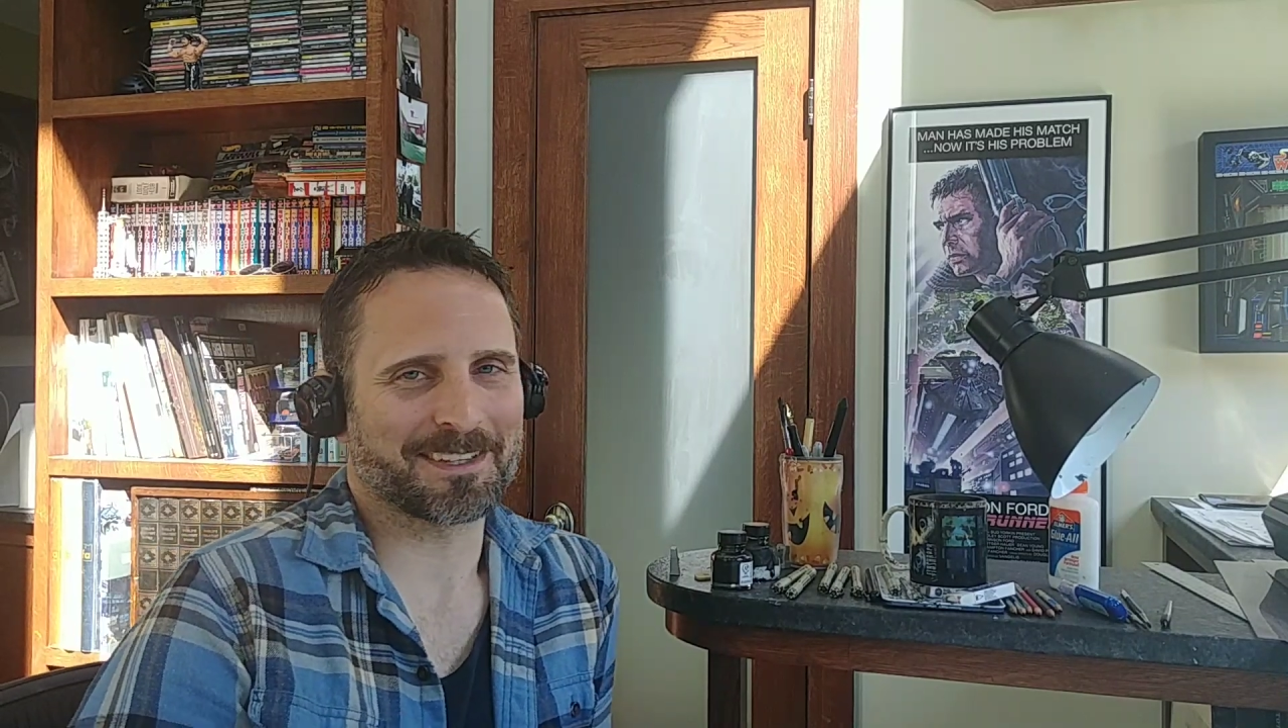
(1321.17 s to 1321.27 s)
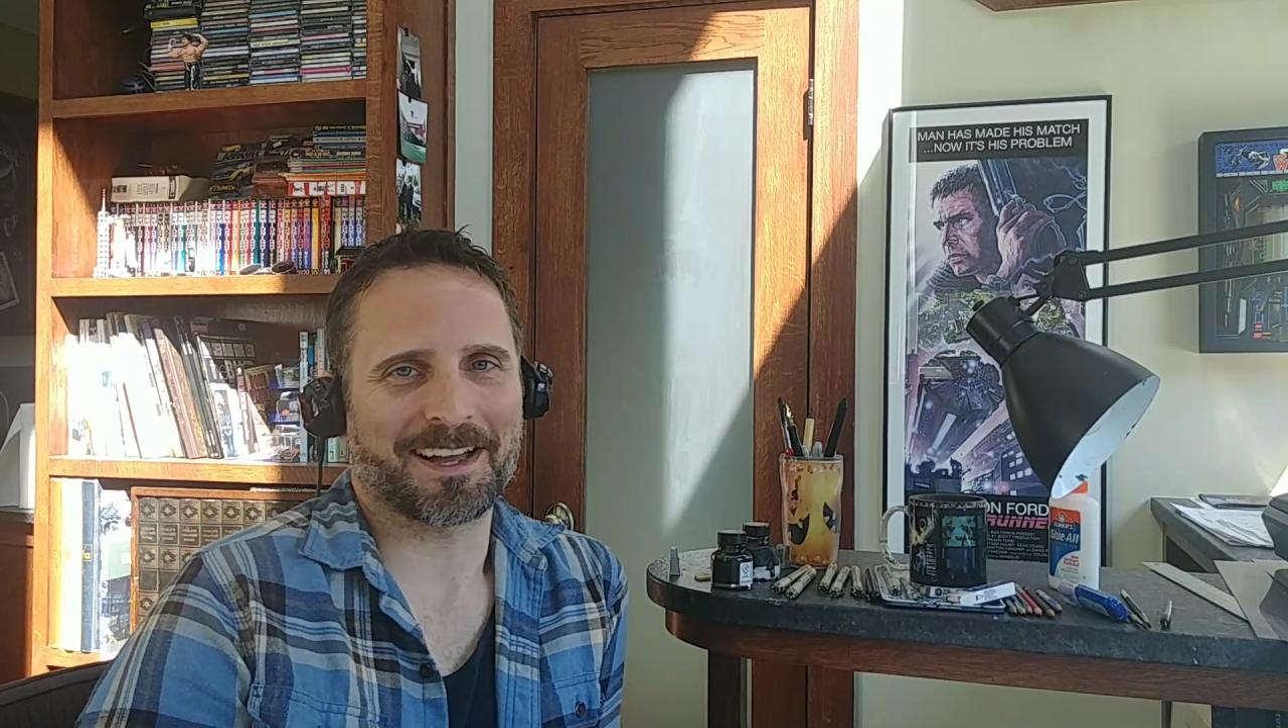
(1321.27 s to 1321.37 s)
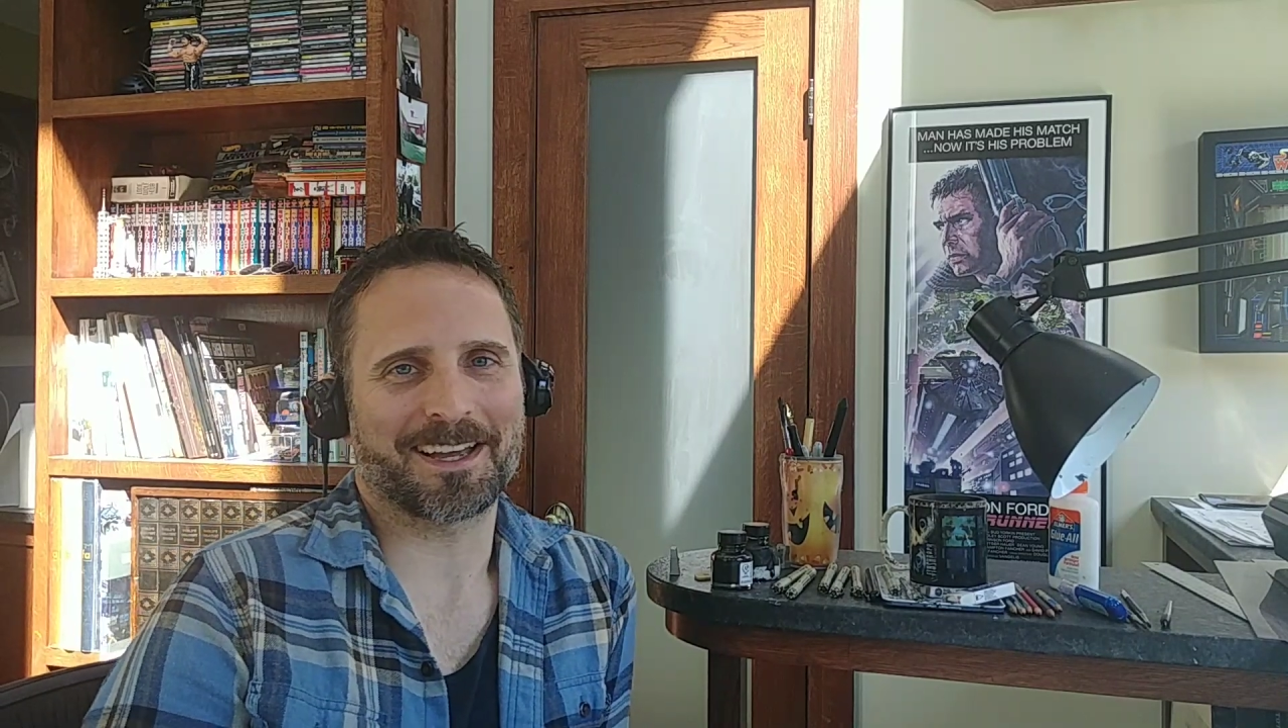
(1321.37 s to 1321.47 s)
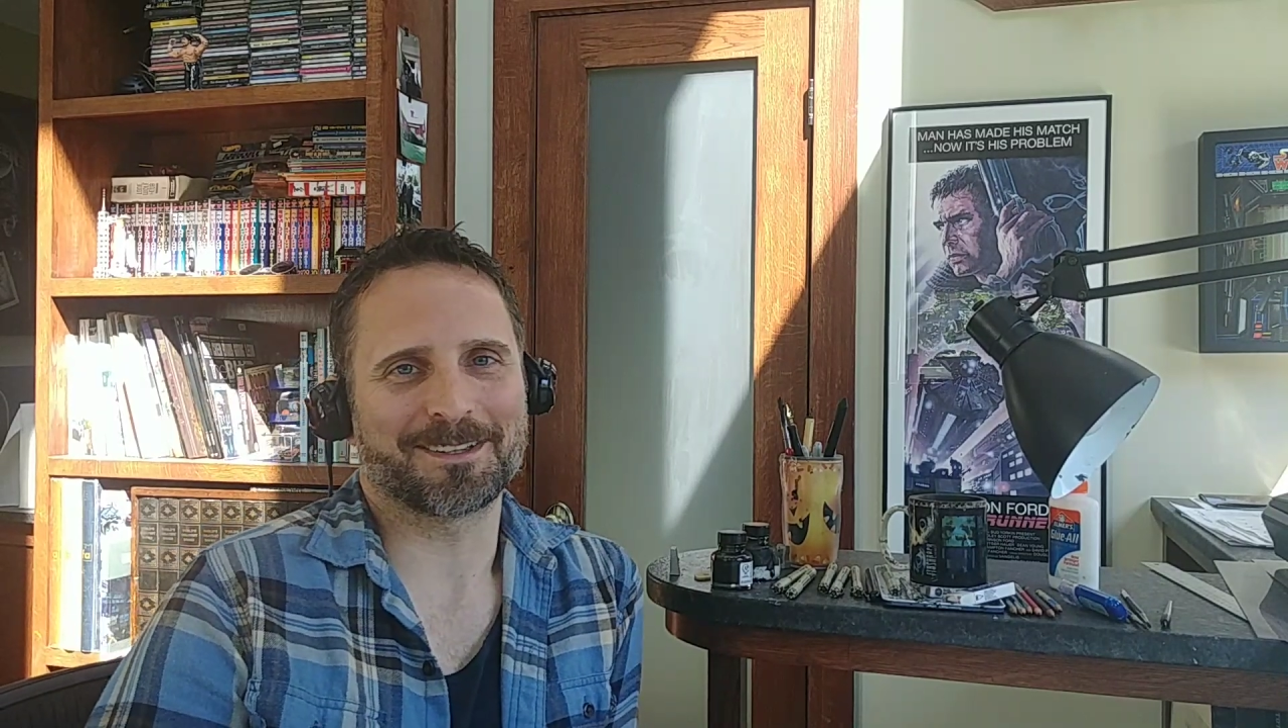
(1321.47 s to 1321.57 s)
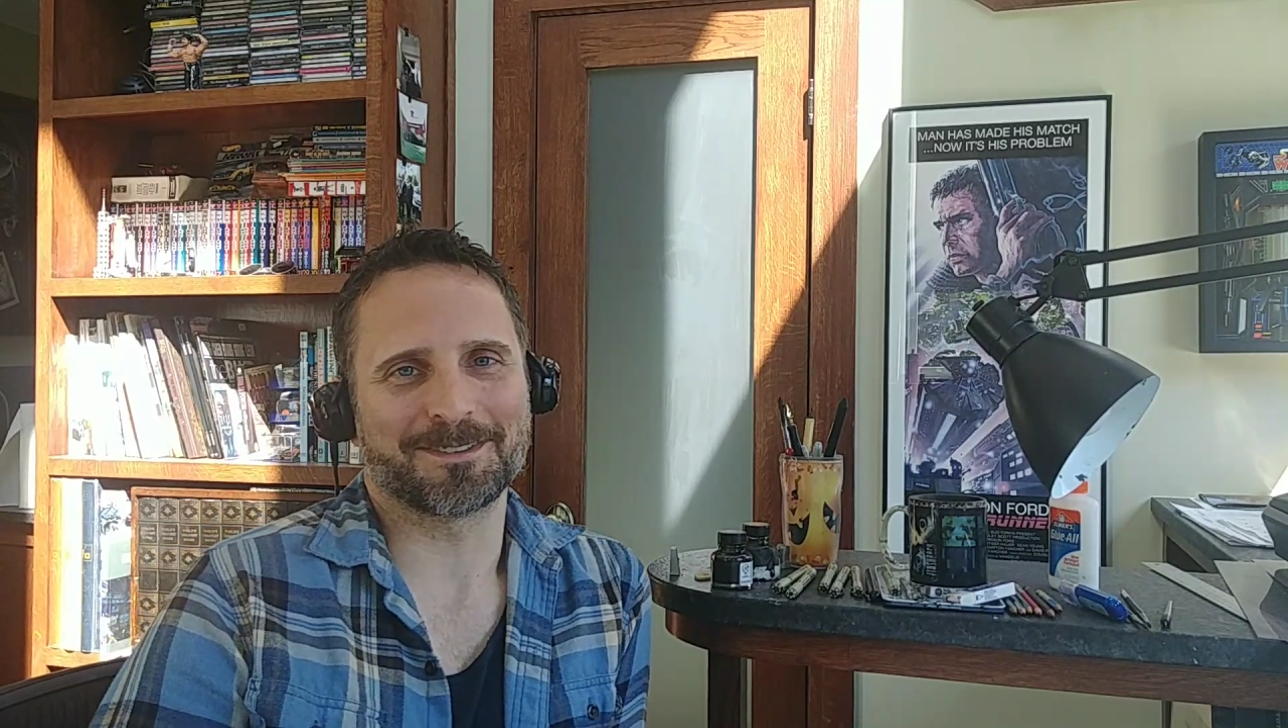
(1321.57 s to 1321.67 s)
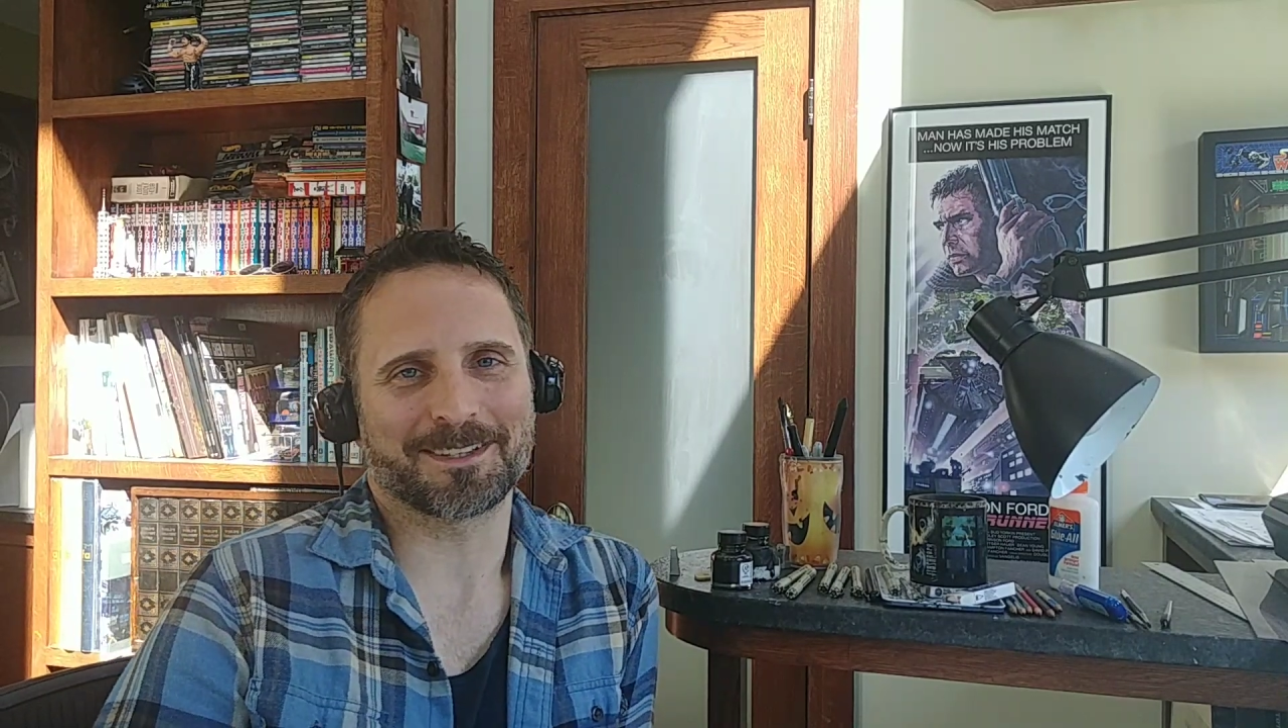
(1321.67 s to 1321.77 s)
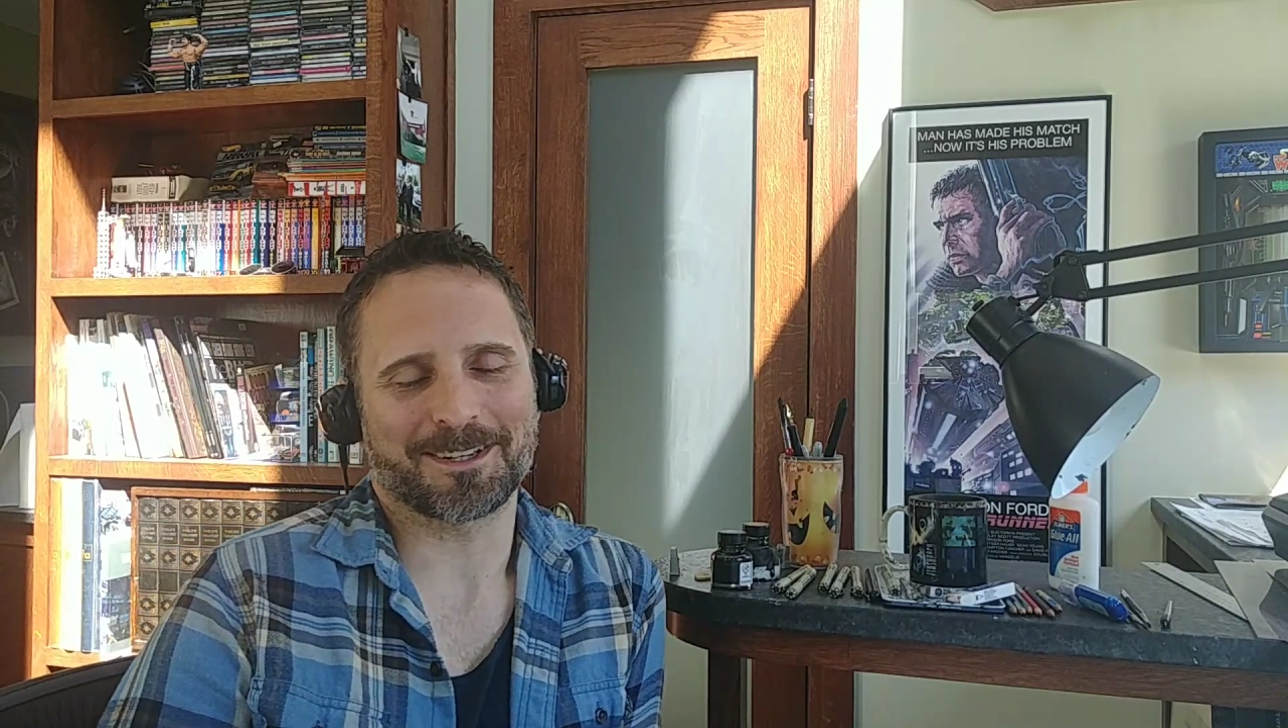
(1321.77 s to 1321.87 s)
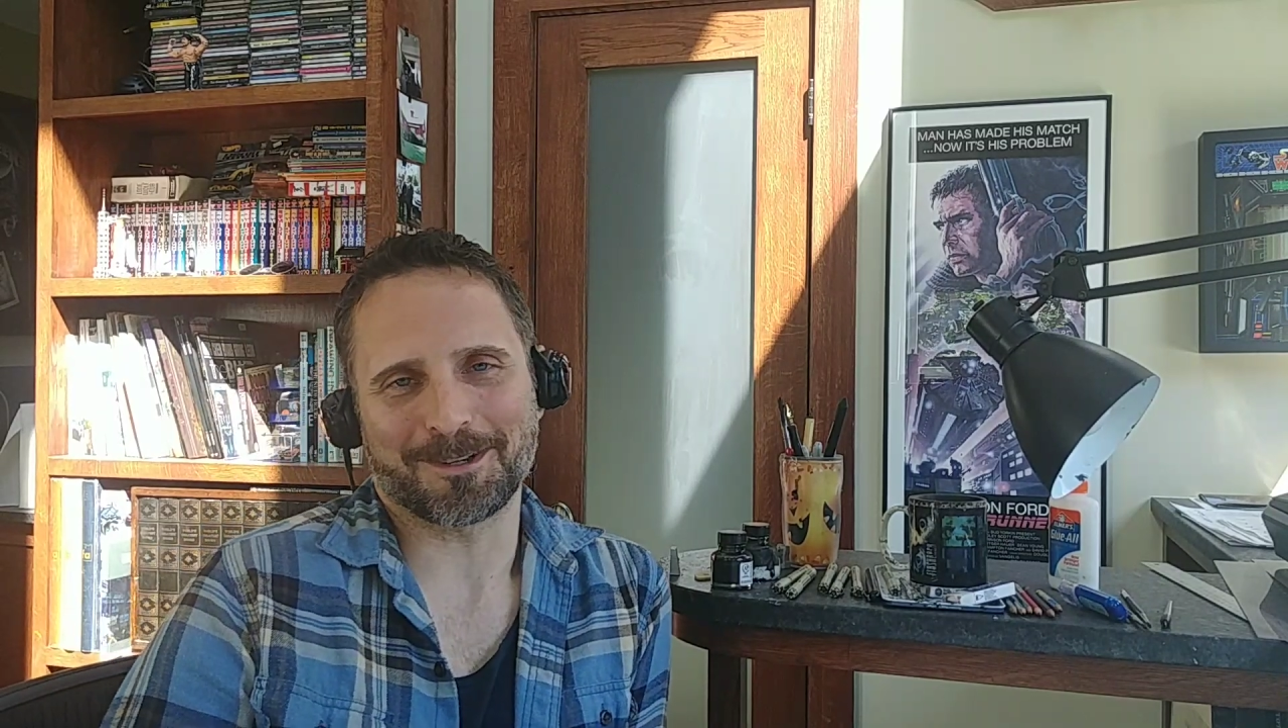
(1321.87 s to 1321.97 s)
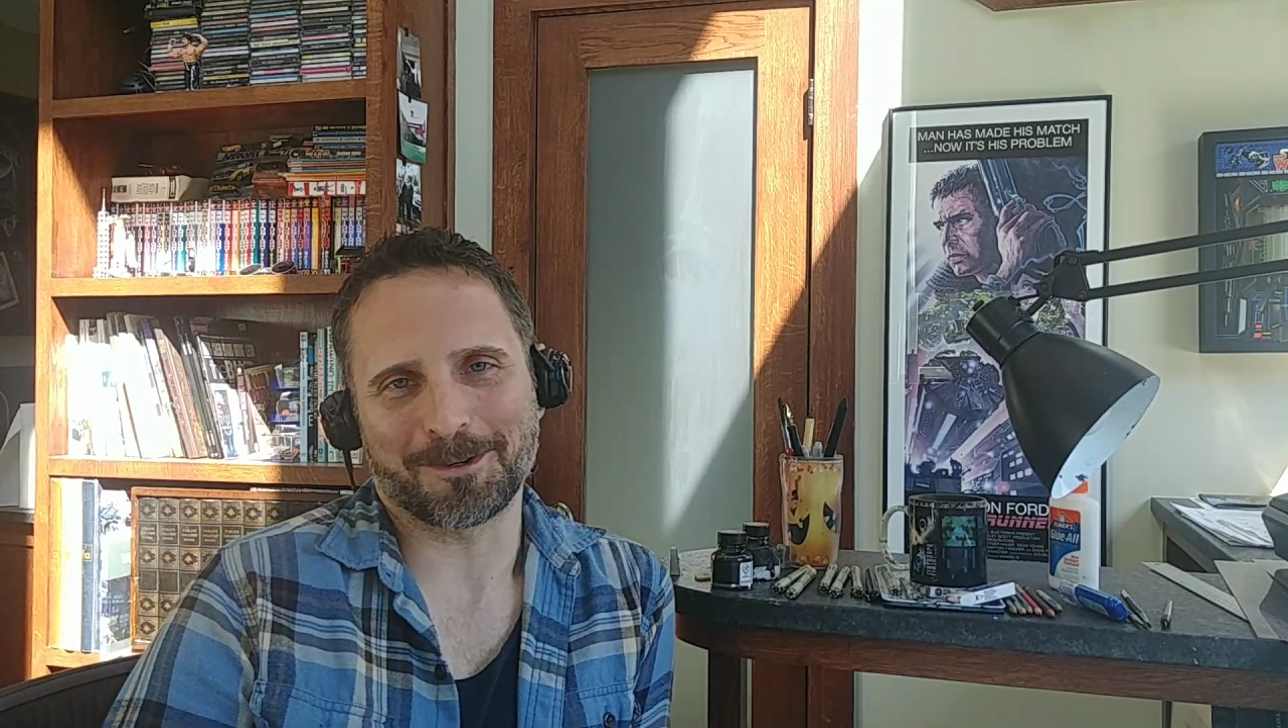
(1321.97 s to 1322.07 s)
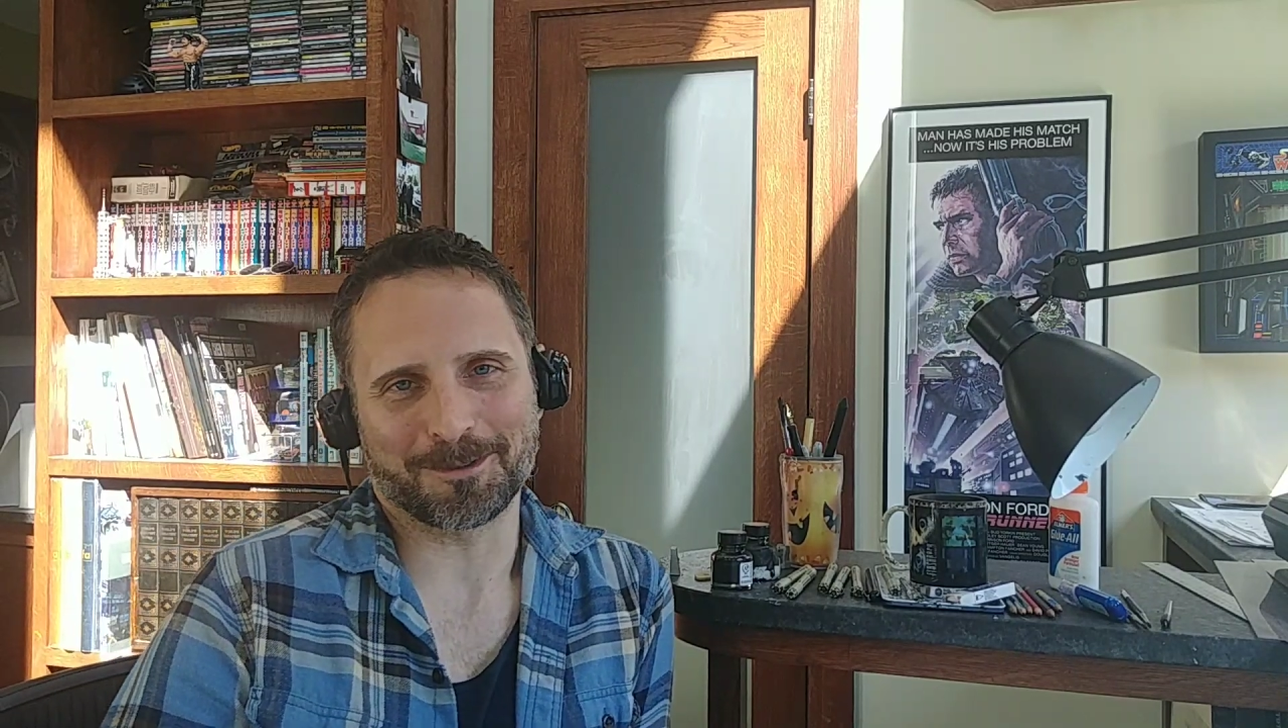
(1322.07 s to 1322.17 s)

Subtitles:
guy who's had a golden